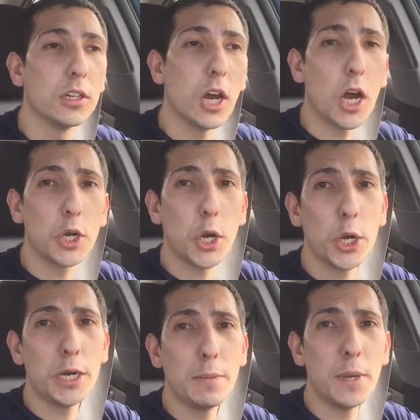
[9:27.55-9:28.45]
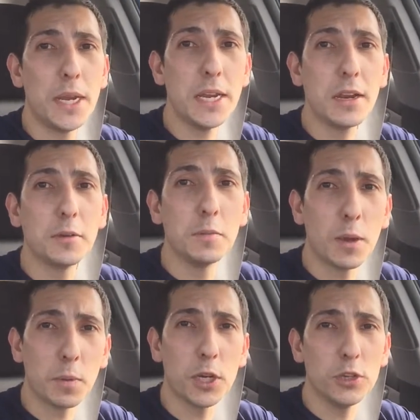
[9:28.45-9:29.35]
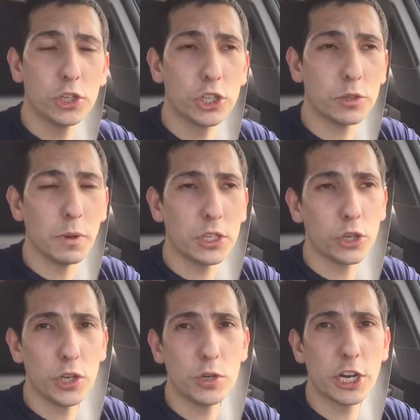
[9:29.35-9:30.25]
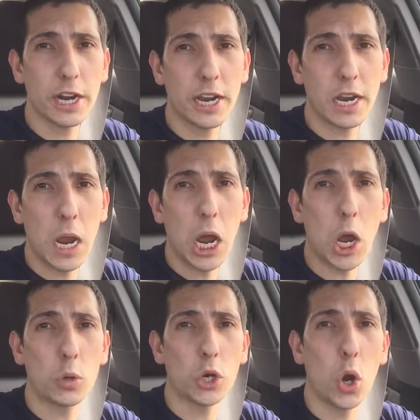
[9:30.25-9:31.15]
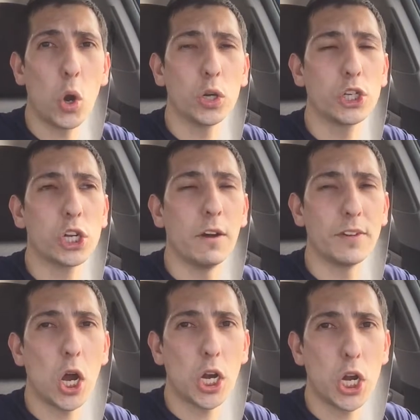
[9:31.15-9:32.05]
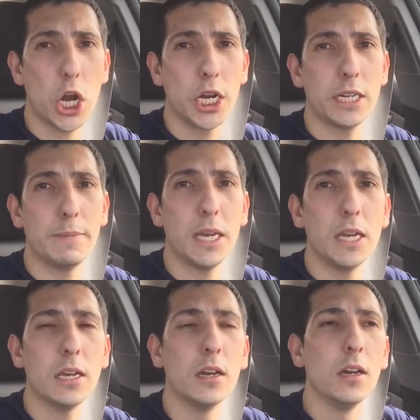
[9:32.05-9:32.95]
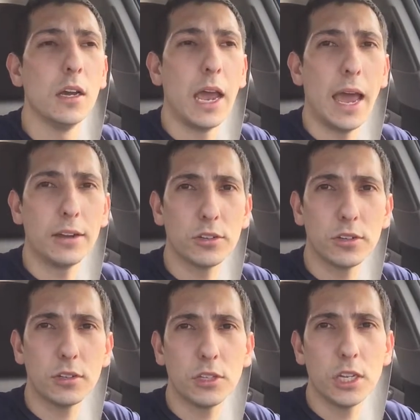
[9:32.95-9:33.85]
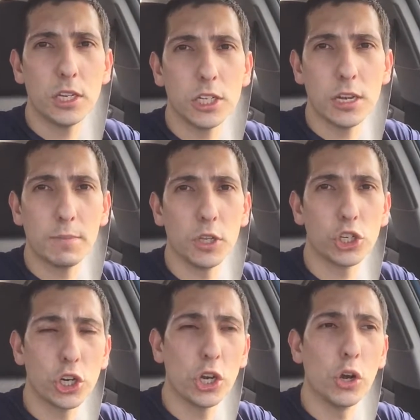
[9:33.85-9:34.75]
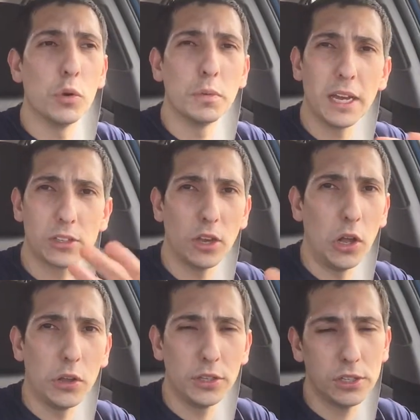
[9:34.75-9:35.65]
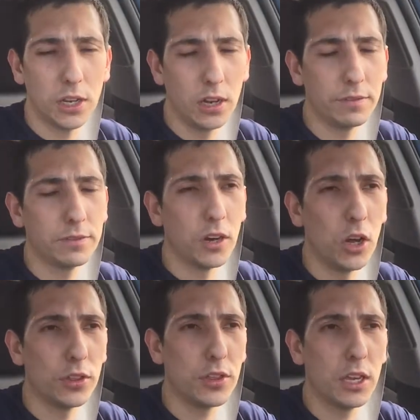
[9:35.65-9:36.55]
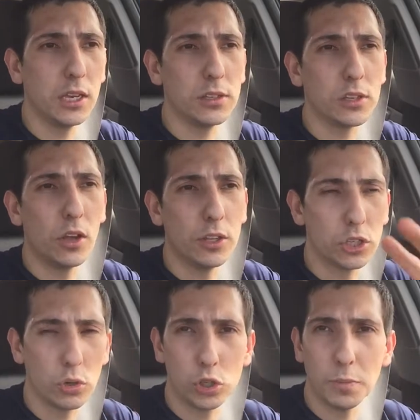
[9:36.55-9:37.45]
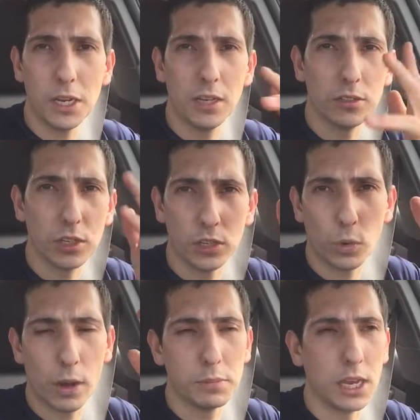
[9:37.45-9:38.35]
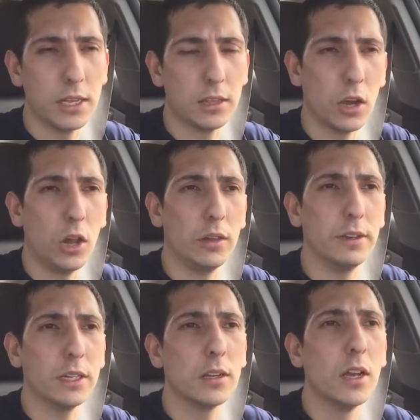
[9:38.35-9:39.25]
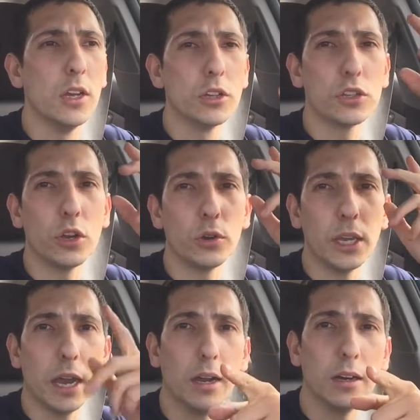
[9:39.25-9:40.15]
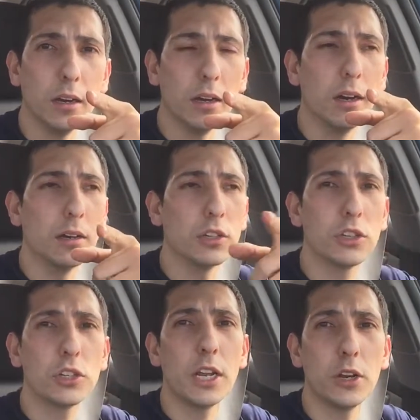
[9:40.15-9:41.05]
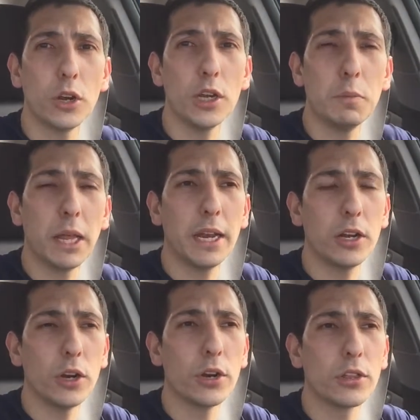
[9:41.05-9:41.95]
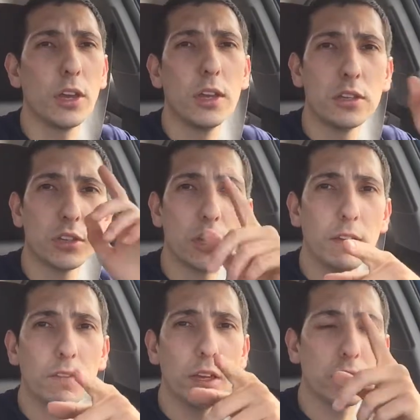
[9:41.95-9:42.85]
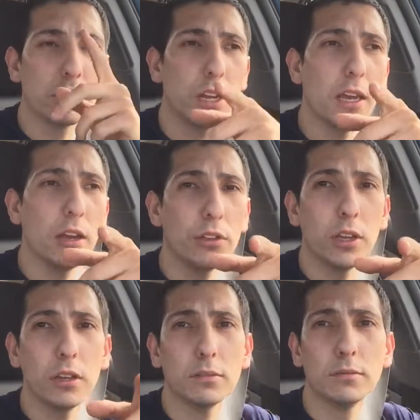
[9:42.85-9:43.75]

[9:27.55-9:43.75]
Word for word: Talk nerdy to me. Remember, you make sure you check out our stuff. Talk nerdy to me at TNTM the show. That's all the stuff, all the things, all the social medias, and the website, and all of it. So yeah, uh, stay nerdy, planet Earth. Stay fit. Stay healthy.